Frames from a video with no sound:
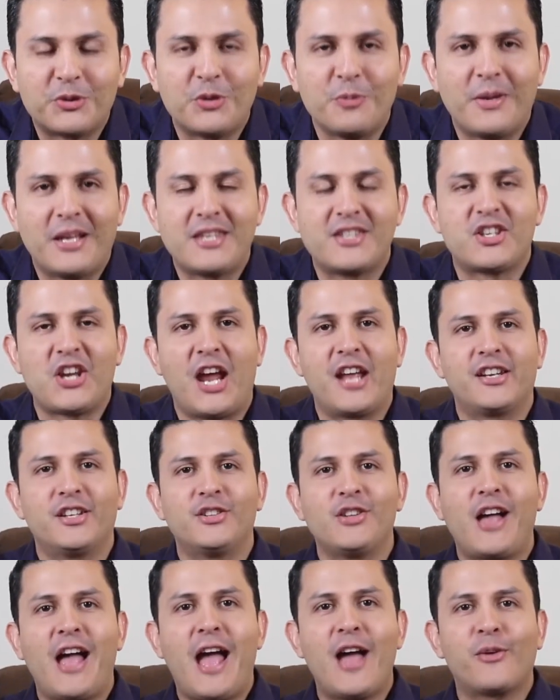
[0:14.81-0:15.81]
to my
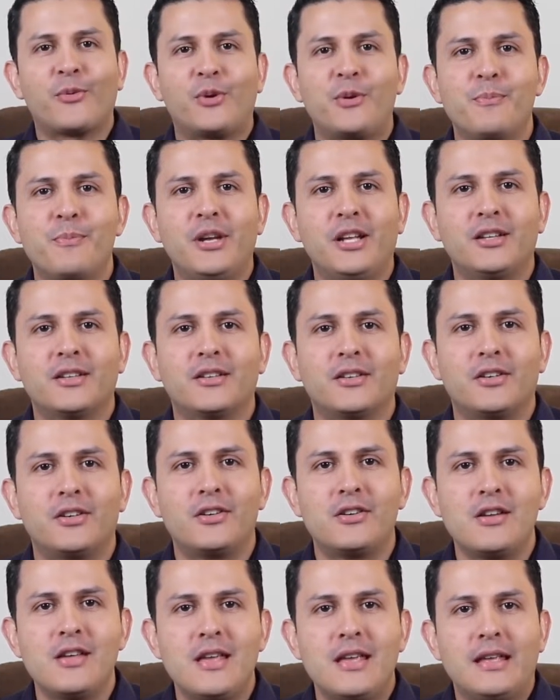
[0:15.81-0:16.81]
channel, Howard
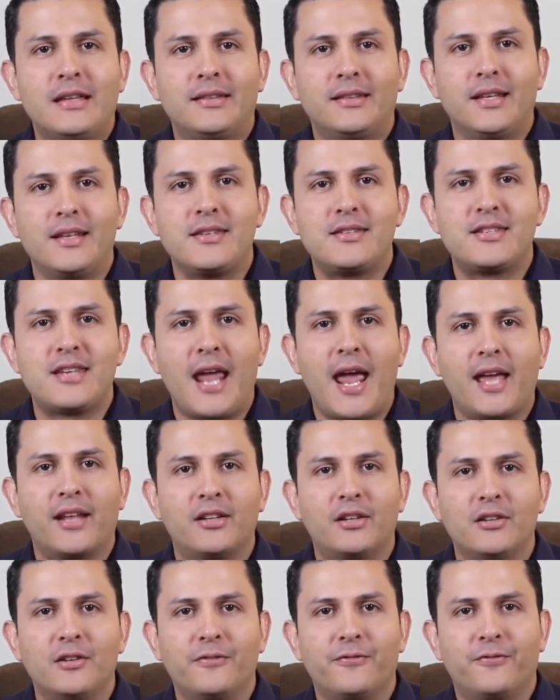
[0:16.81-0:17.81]
Melgar, the
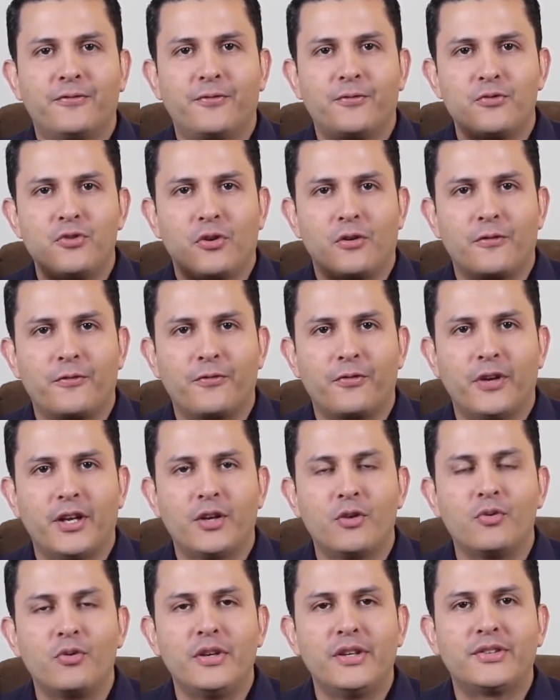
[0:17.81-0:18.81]
channel of your
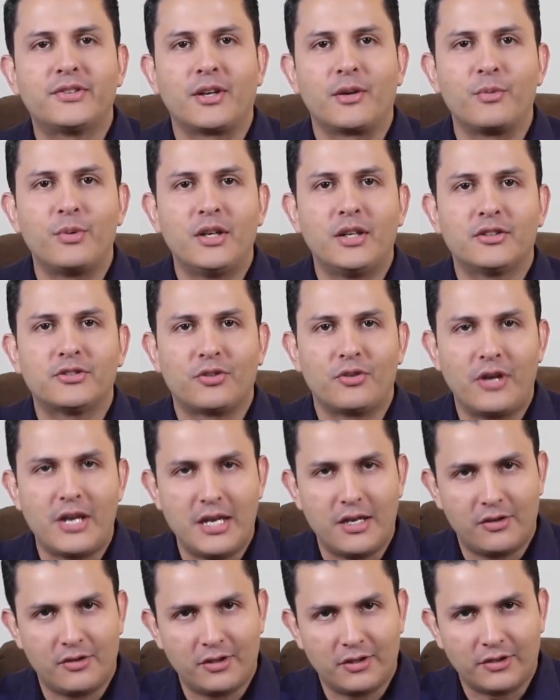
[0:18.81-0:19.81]
friend who is a realtor
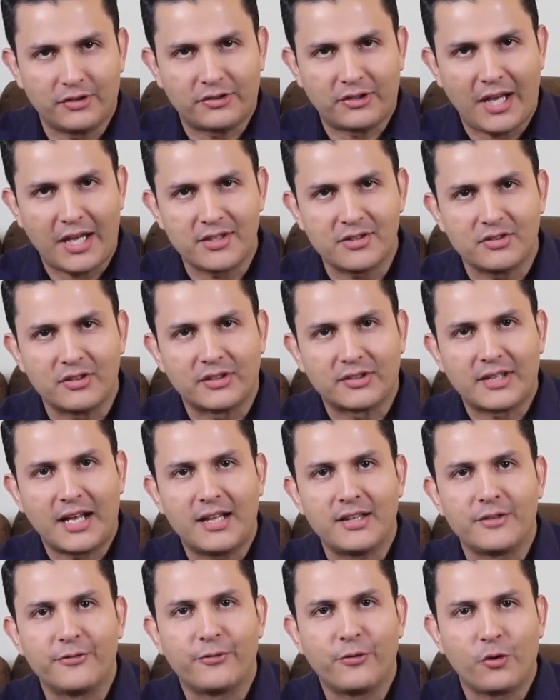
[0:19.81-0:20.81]
here in Los Angeles,
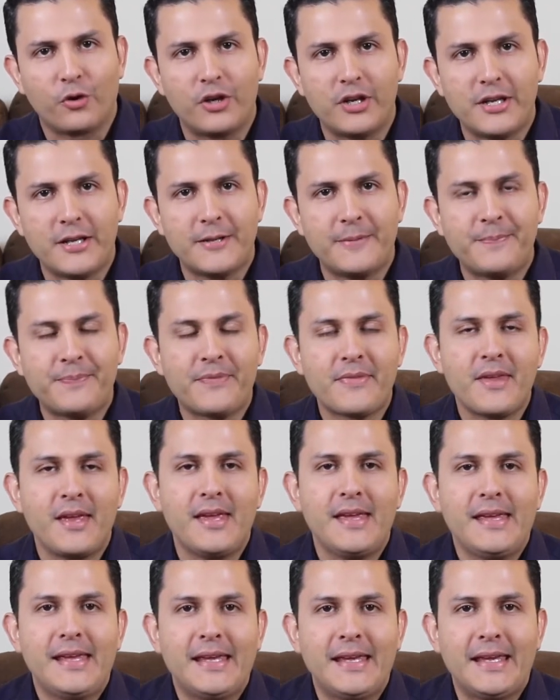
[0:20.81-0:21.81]
California.
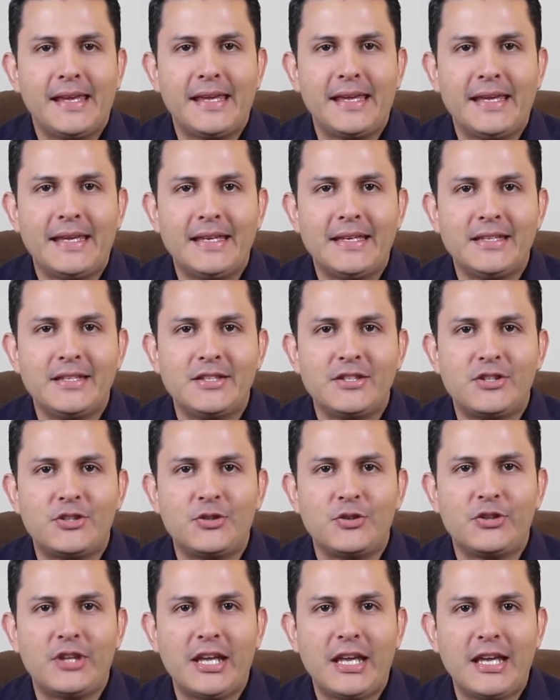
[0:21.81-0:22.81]
And
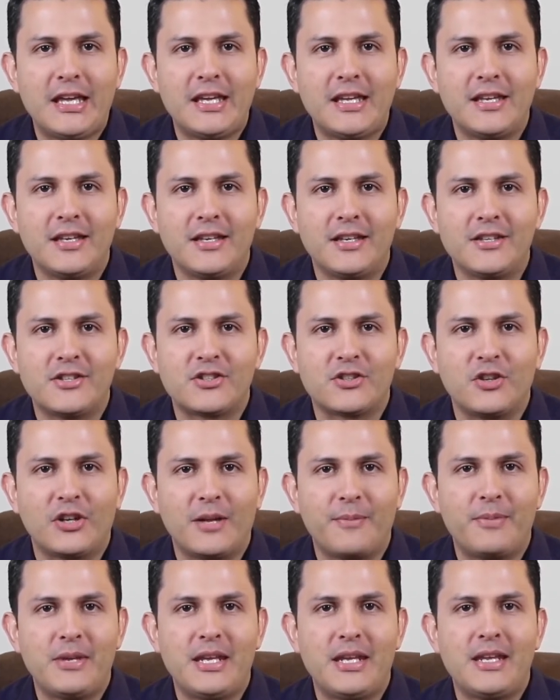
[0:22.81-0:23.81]
today it's
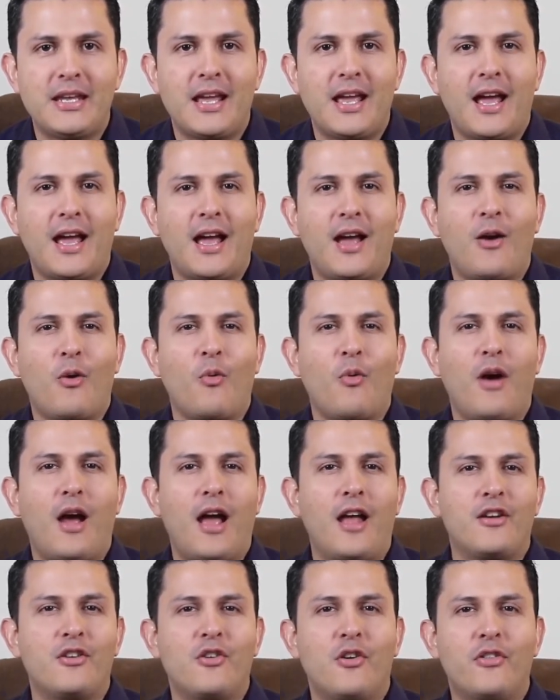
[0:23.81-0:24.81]
gonna be
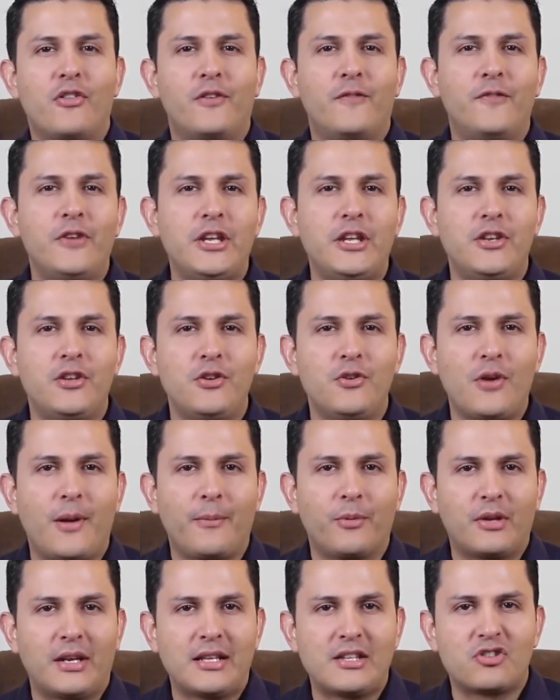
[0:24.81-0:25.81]
another video.
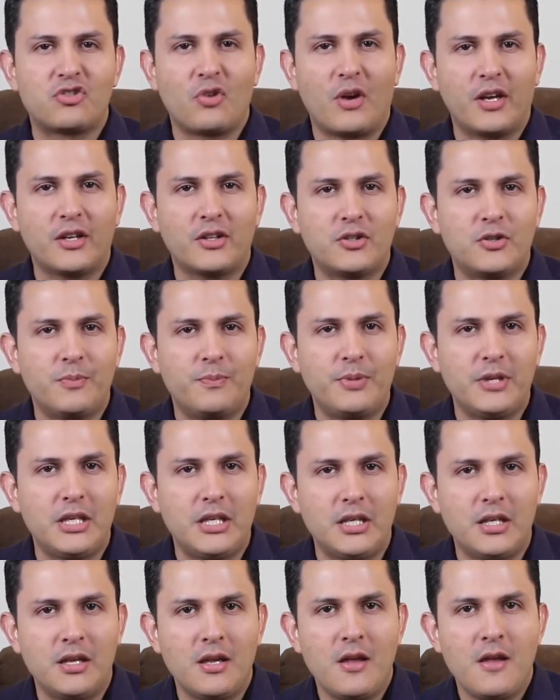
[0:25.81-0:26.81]
I'm gonna try to
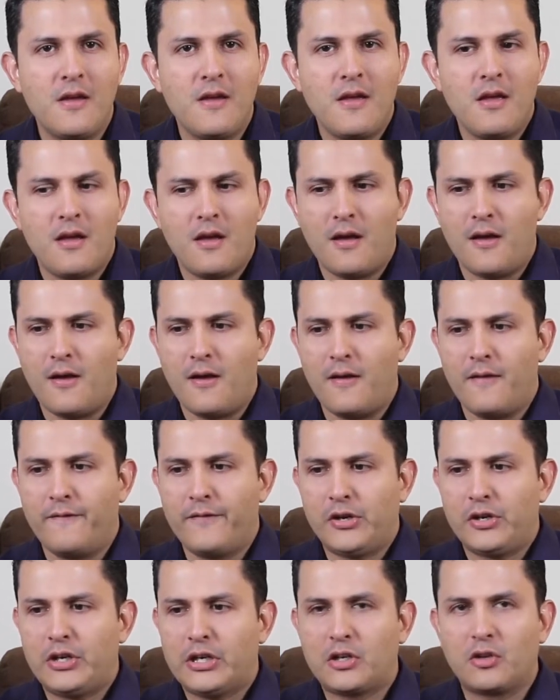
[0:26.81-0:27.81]
be
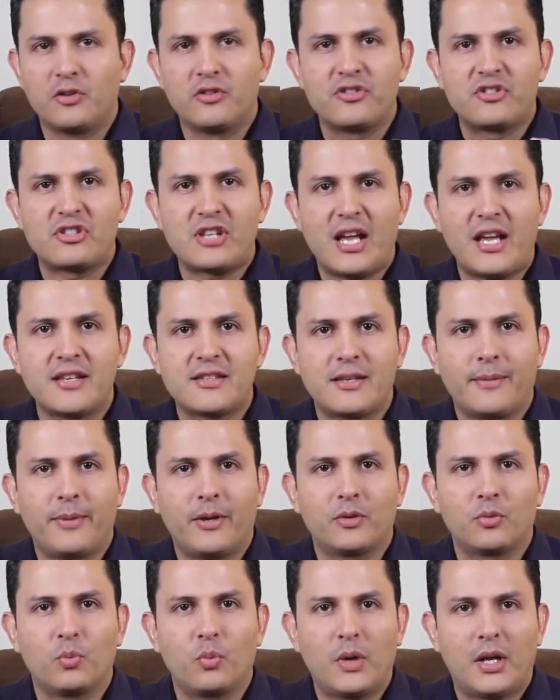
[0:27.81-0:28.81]
very concise
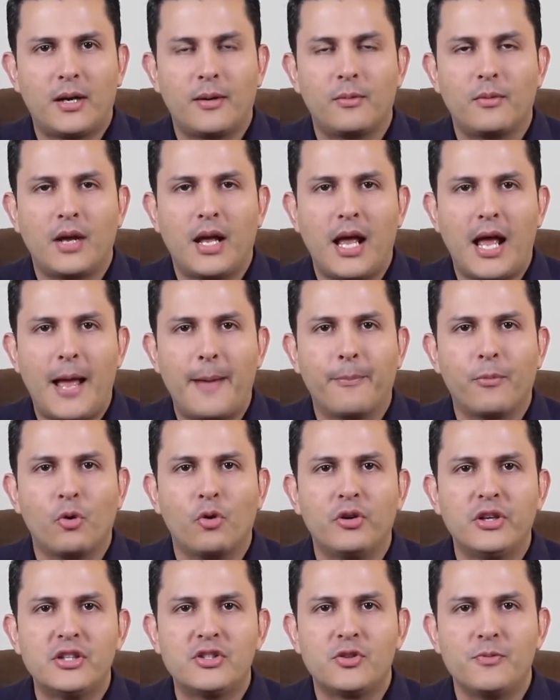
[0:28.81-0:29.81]
about what I'm
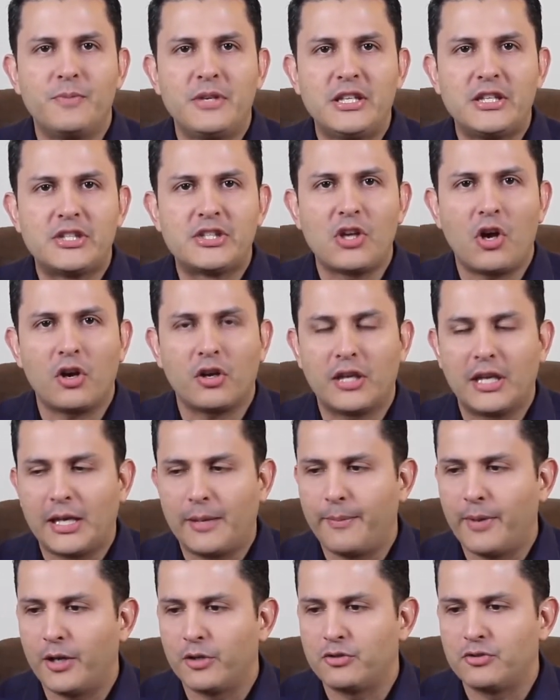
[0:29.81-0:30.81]
going to be talking
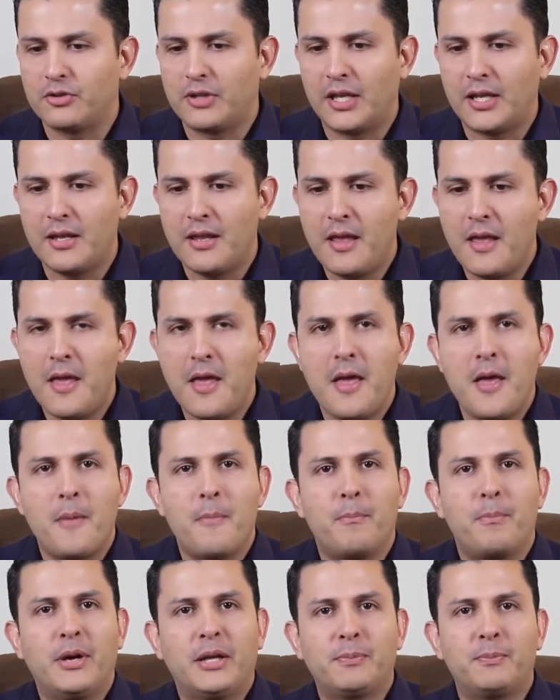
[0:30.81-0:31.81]
about today.
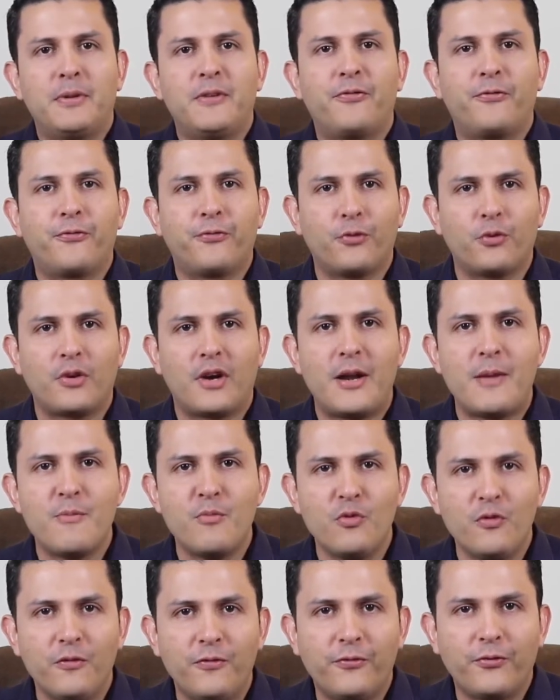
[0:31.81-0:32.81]
But before I
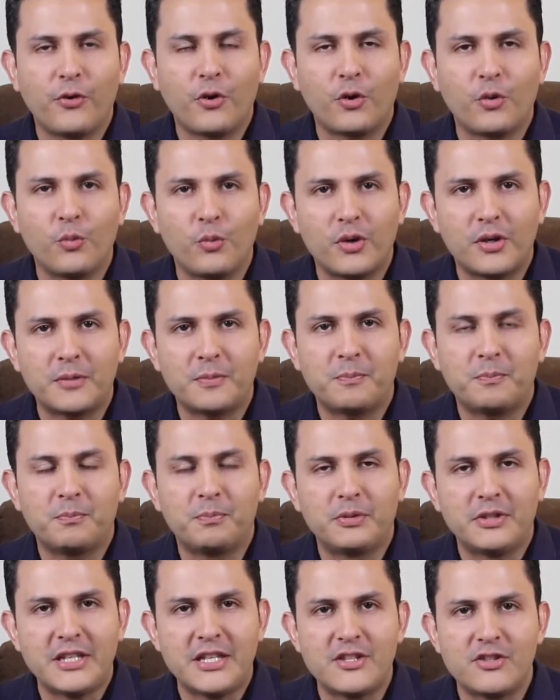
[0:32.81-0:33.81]
move
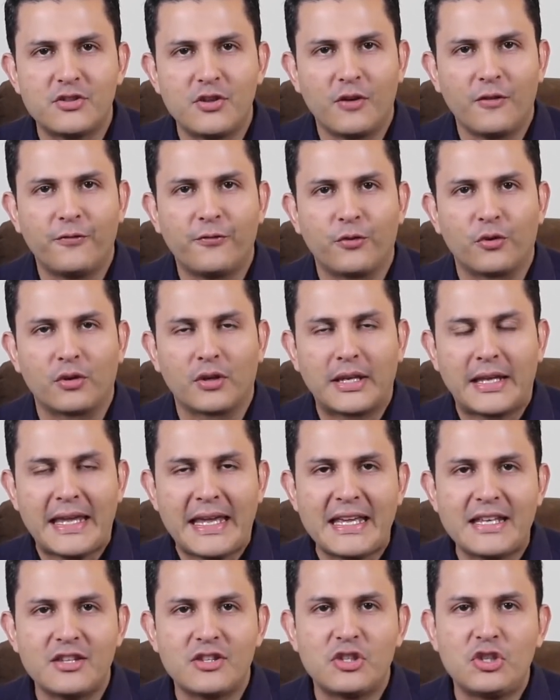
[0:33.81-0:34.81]
forward, please don't
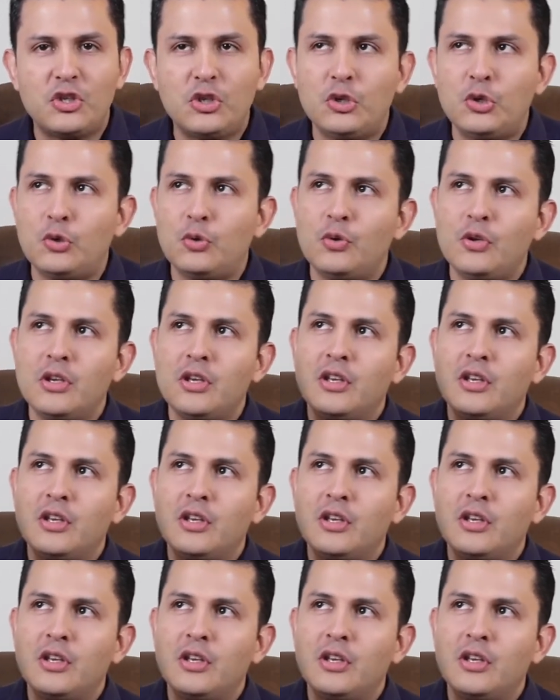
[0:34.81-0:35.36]
forget to